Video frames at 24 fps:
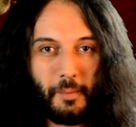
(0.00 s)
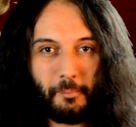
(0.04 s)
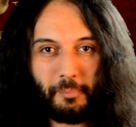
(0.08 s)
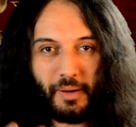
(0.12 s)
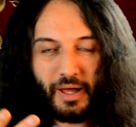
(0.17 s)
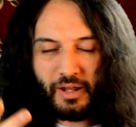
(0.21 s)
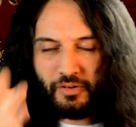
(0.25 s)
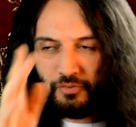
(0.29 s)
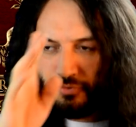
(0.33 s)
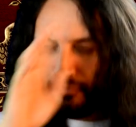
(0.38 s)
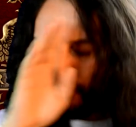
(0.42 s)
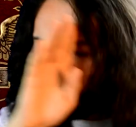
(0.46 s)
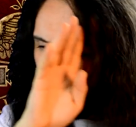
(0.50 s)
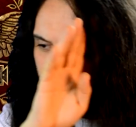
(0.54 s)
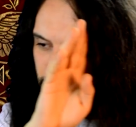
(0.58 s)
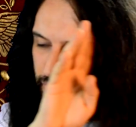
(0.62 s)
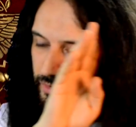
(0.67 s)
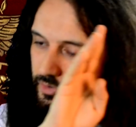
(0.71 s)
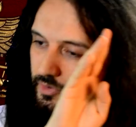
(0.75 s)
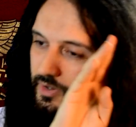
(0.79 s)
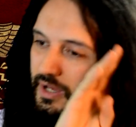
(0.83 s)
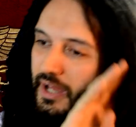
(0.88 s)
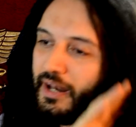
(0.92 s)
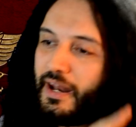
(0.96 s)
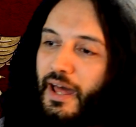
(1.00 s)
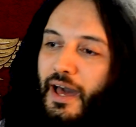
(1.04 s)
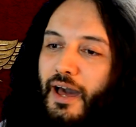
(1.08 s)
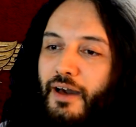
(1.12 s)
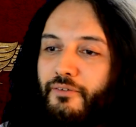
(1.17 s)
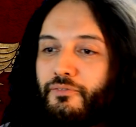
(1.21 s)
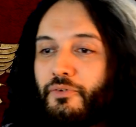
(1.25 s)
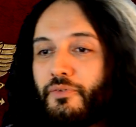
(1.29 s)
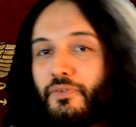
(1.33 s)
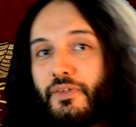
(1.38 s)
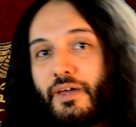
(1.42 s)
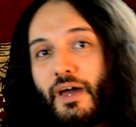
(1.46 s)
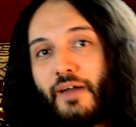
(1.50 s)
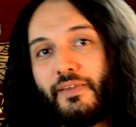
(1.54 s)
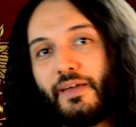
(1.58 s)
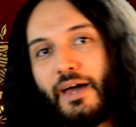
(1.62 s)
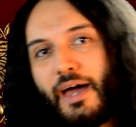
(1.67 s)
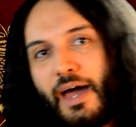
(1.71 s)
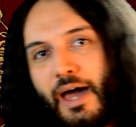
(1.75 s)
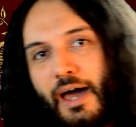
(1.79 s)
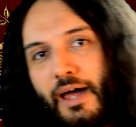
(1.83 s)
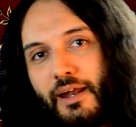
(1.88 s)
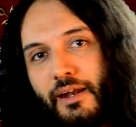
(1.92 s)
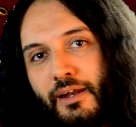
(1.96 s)
But of course, you can have, on the other
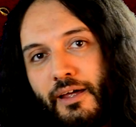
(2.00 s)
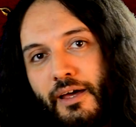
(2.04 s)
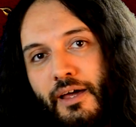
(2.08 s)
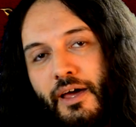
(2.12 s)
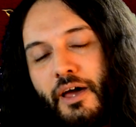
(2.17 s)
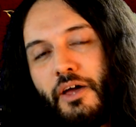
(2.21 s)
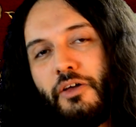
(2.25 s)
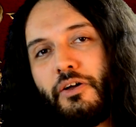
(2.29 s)
hand,